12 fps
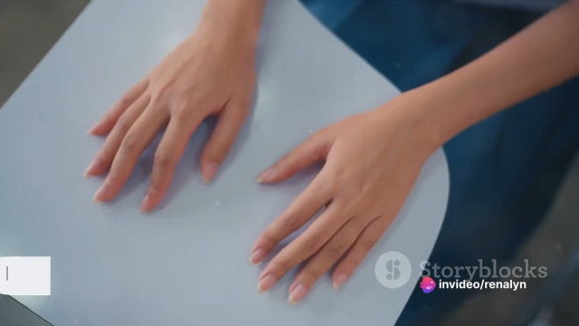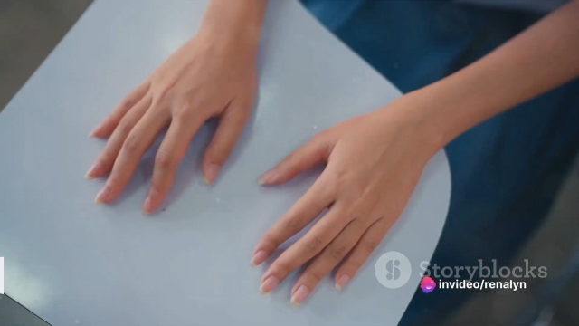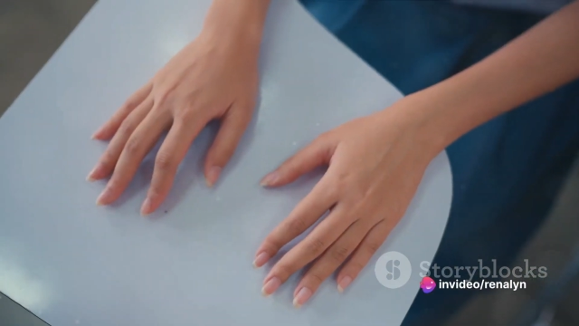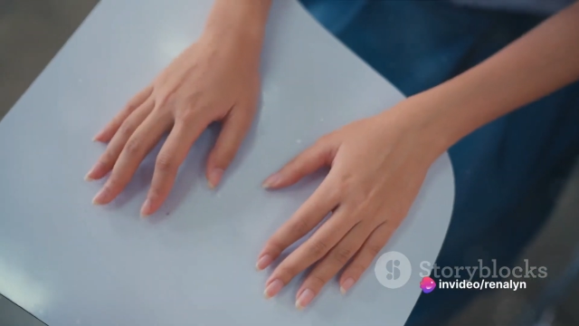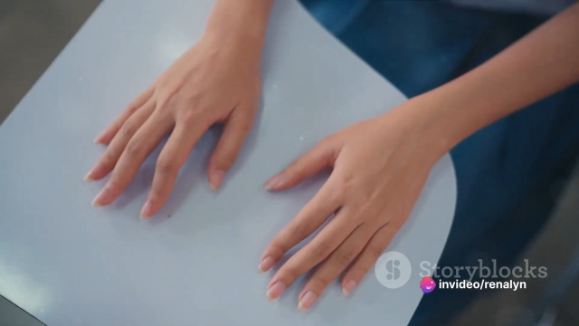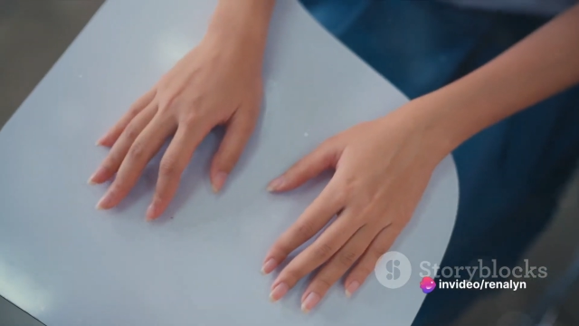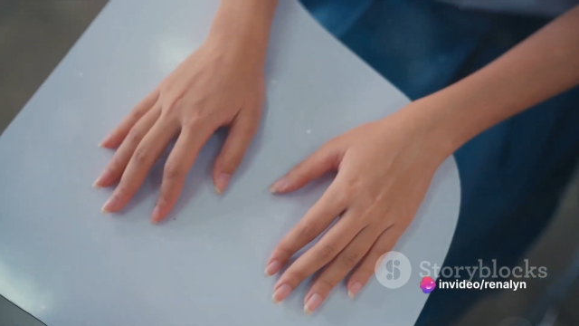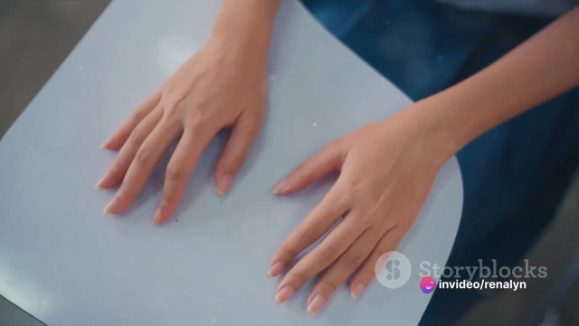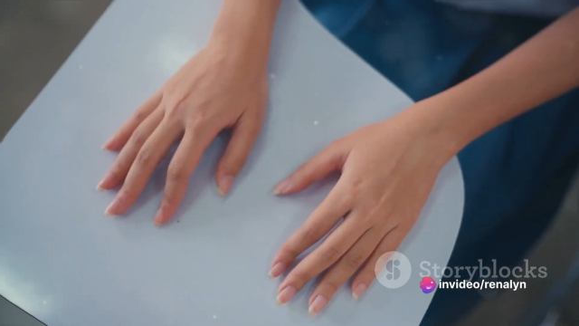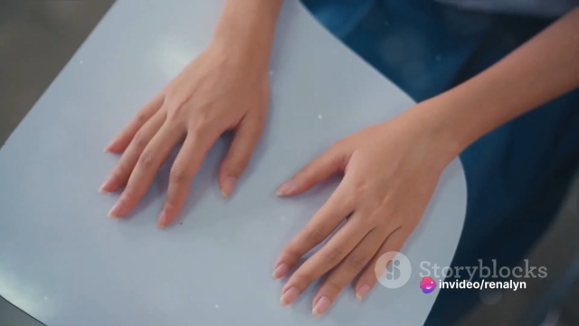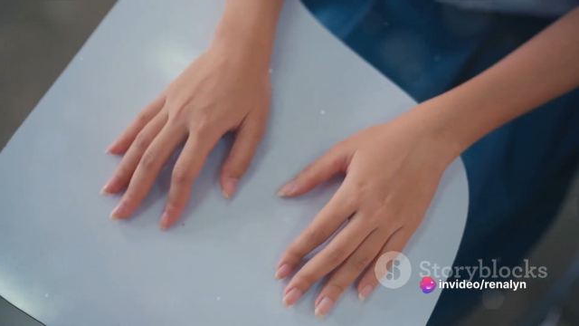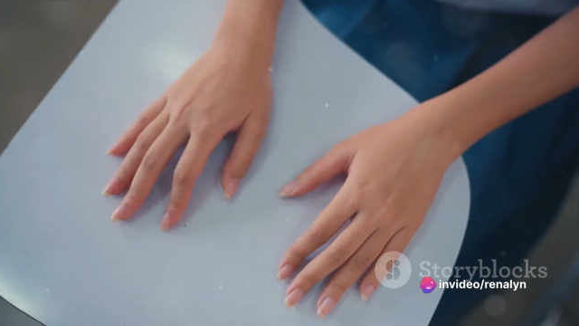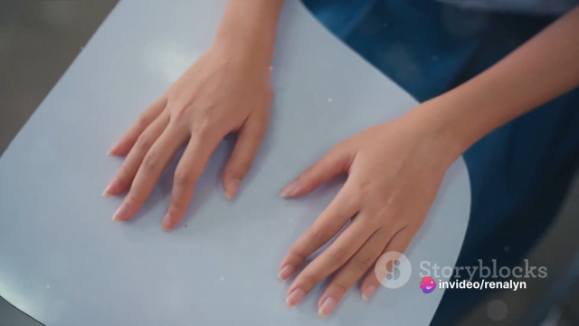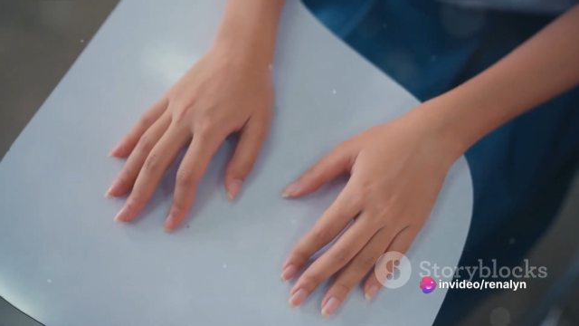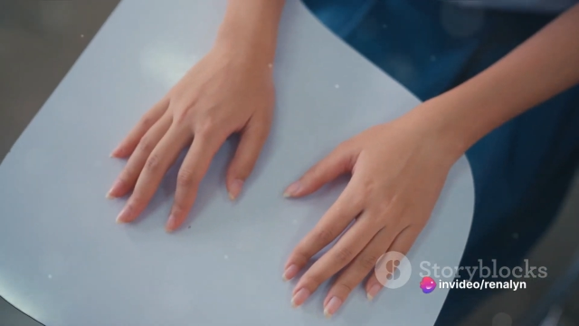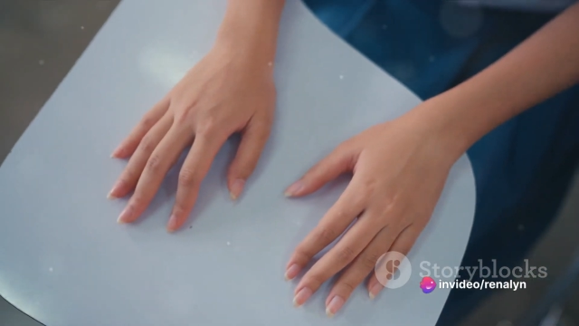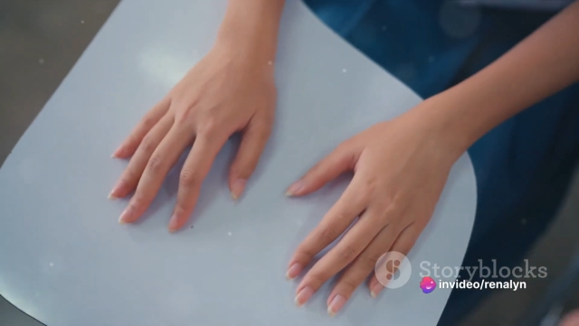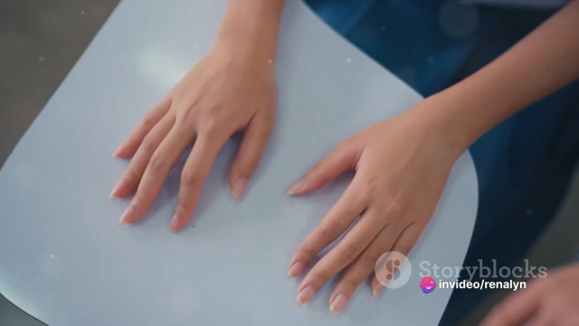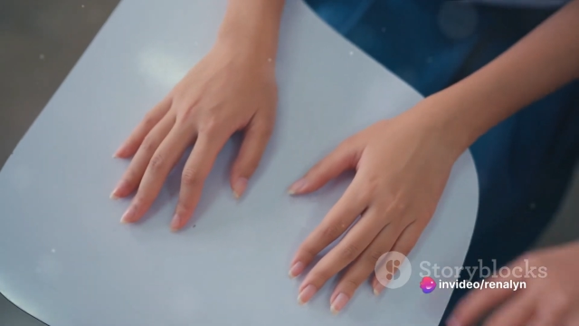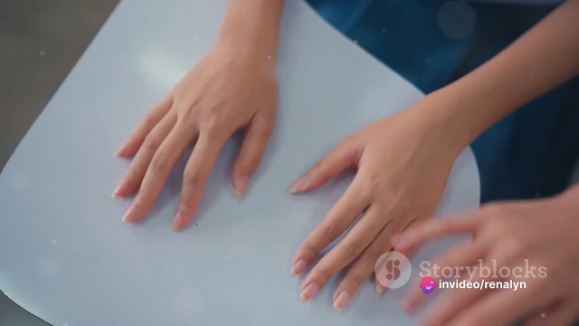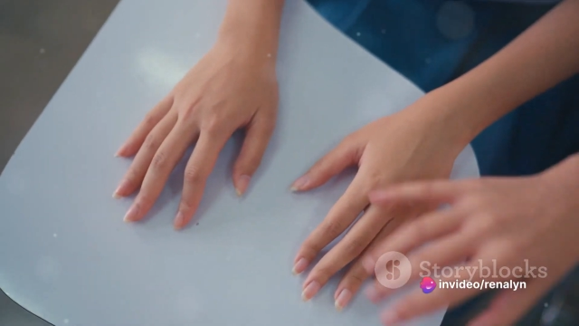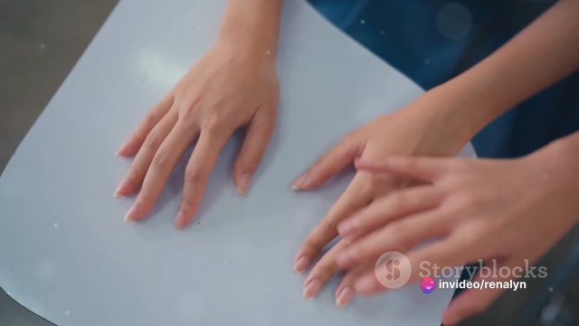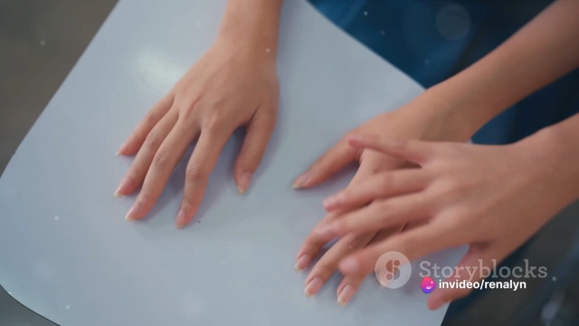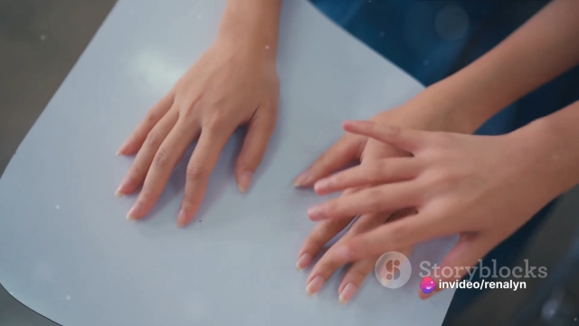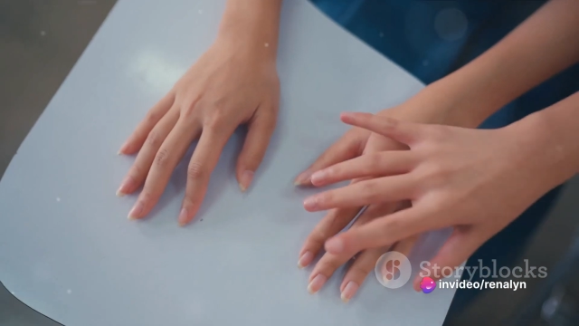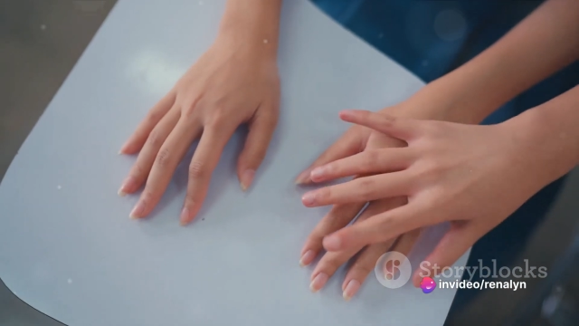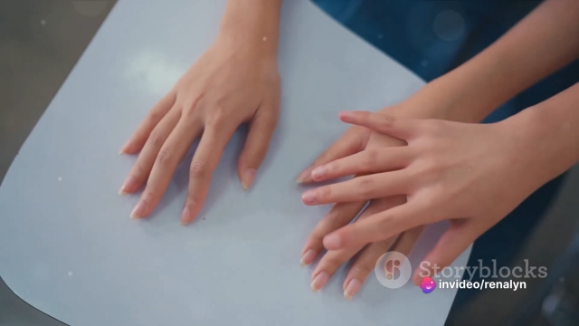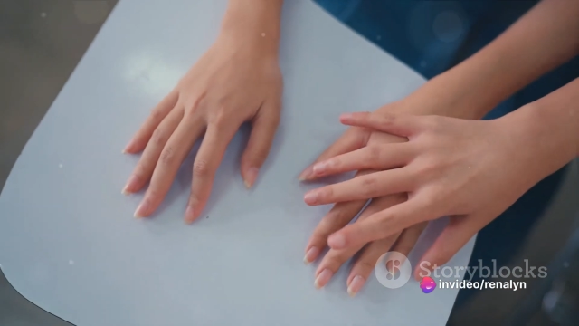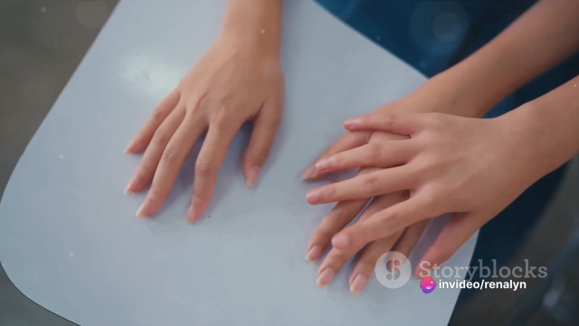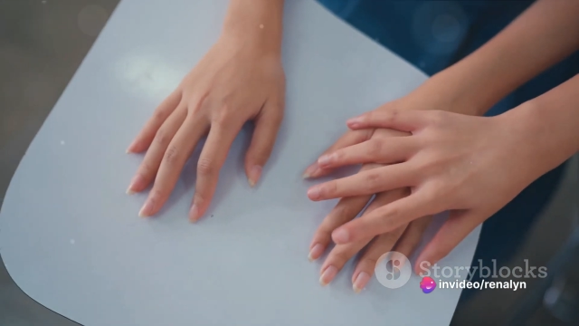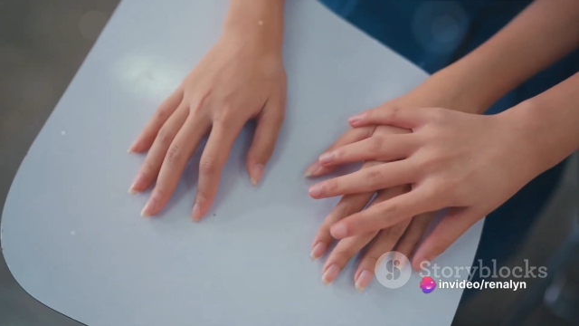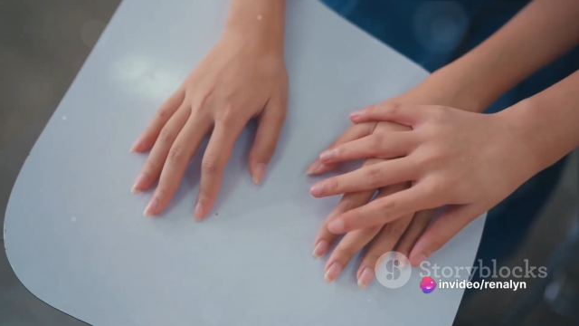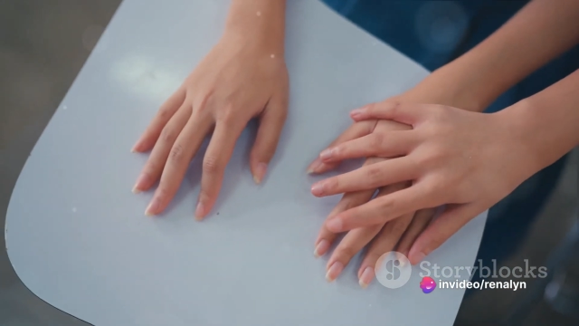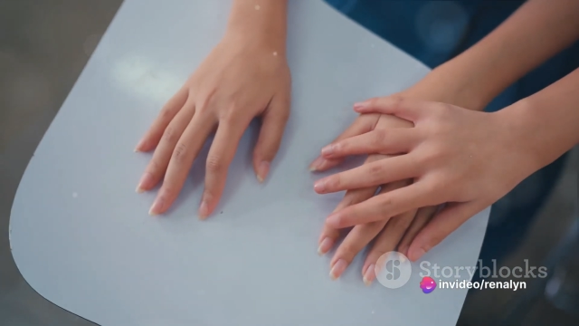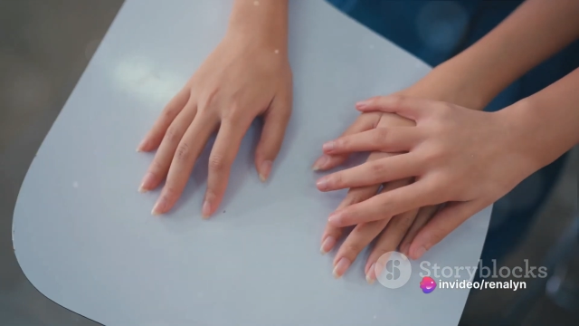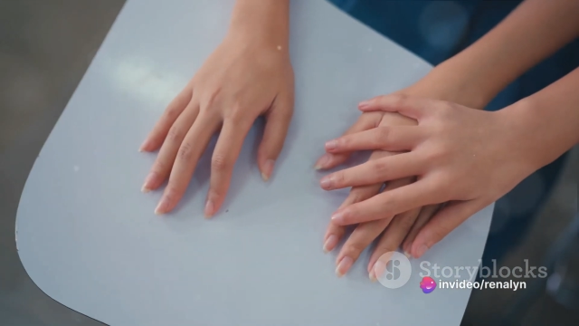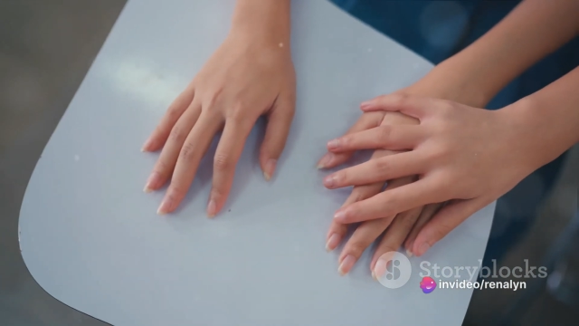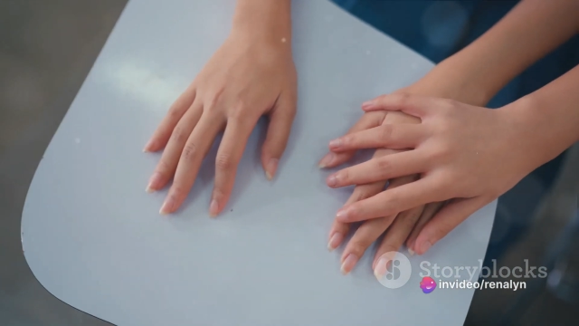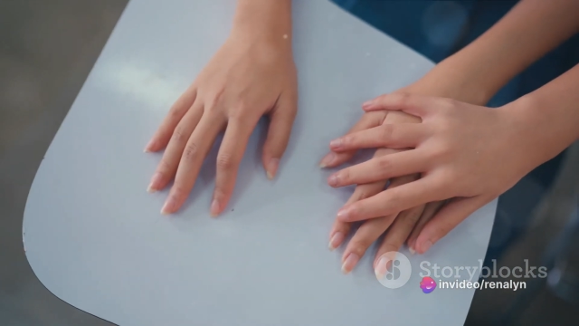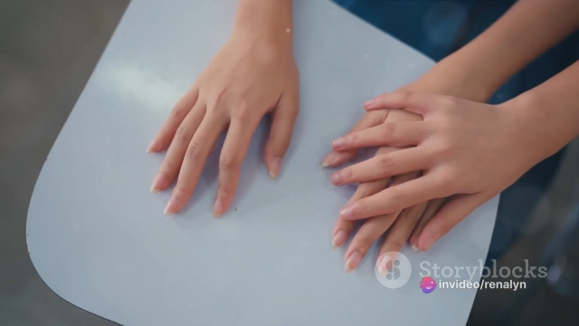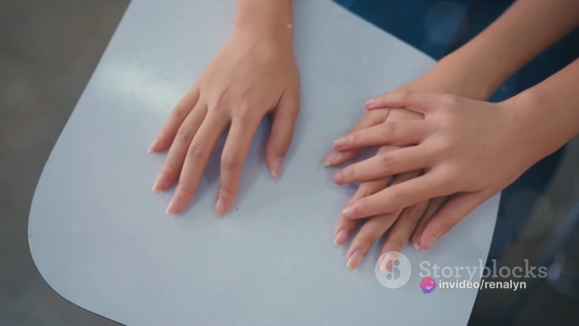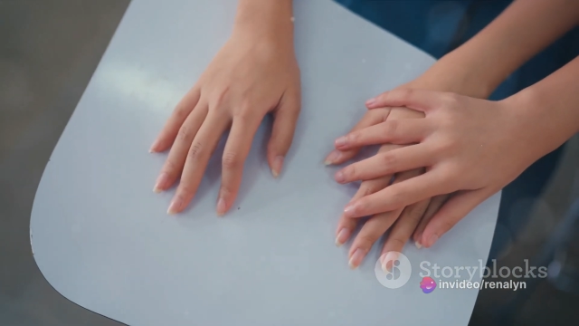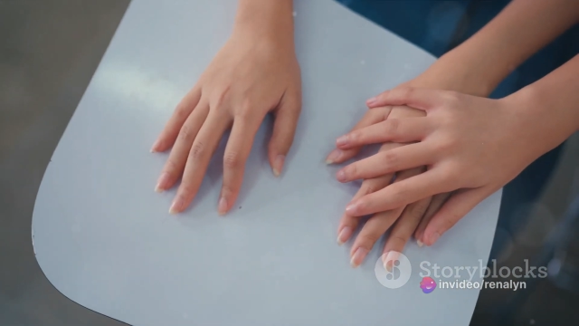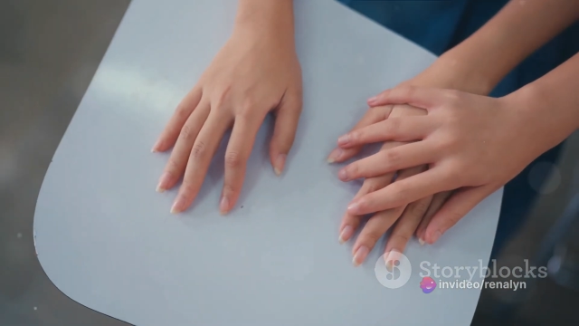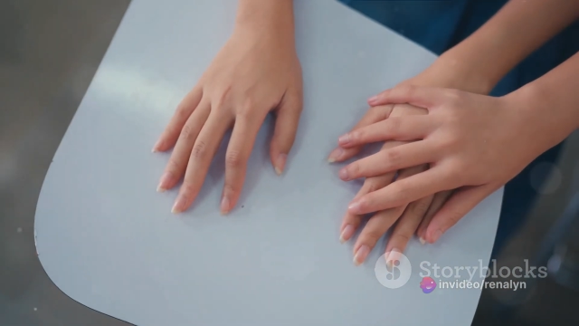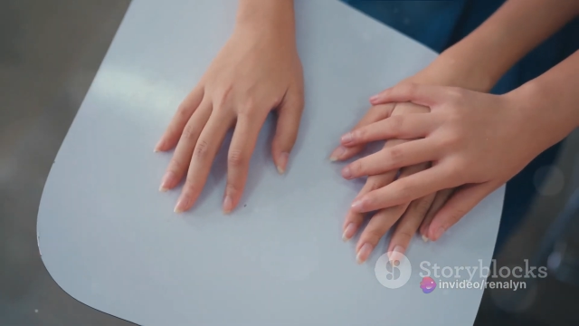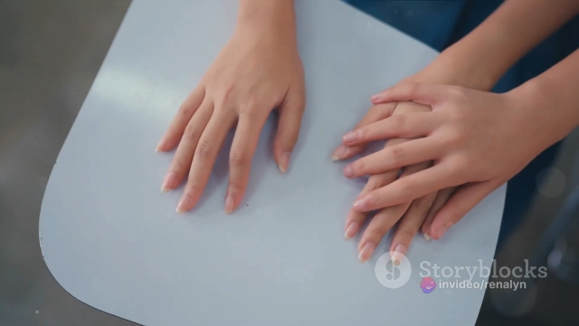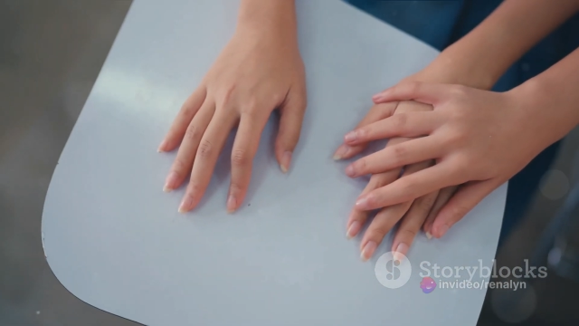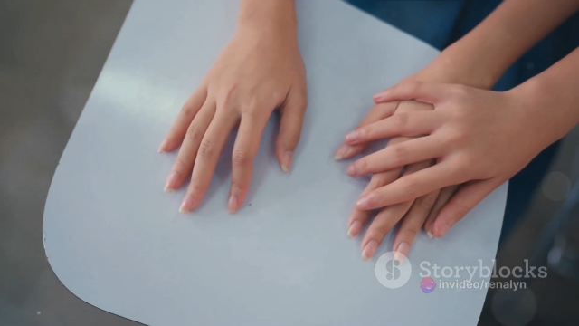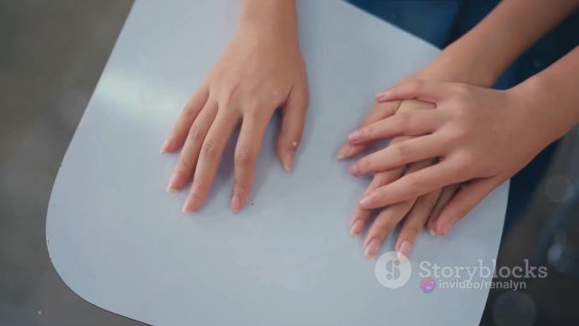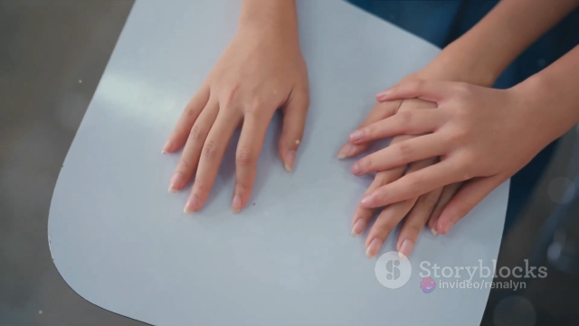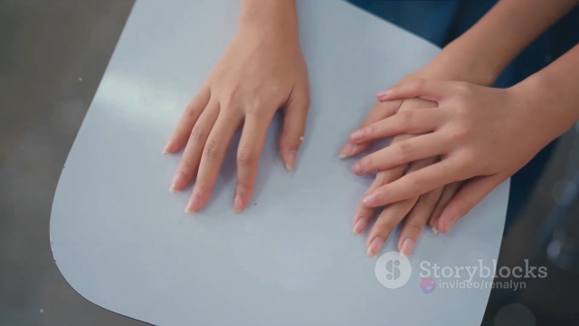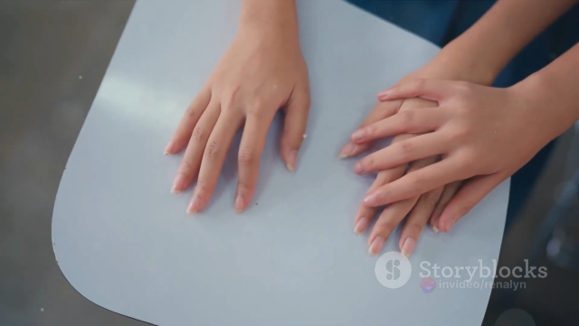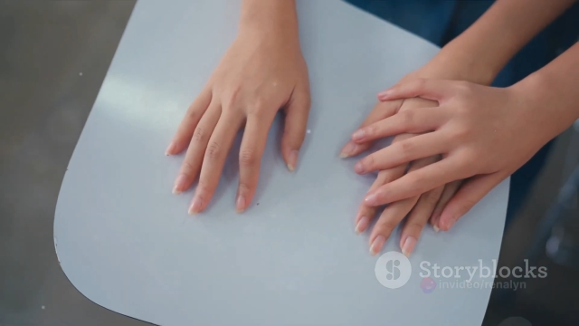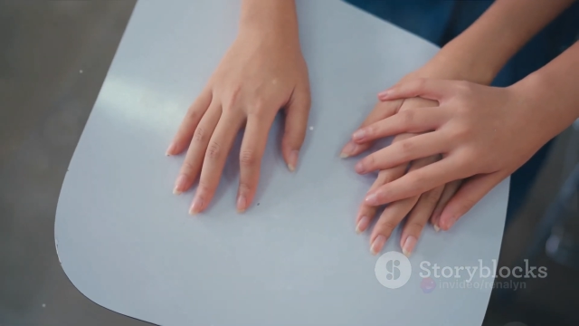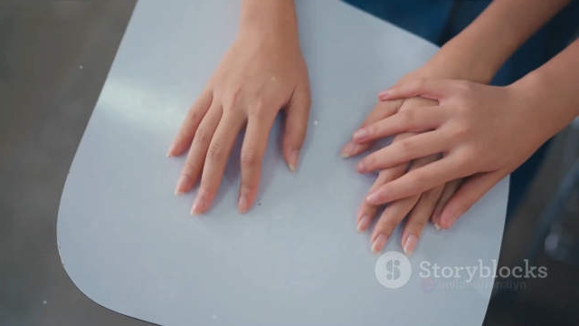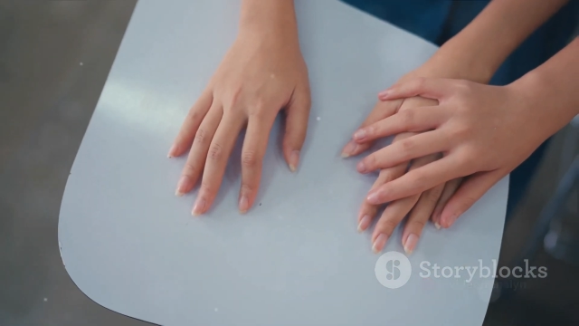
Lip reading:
(no speaker visible)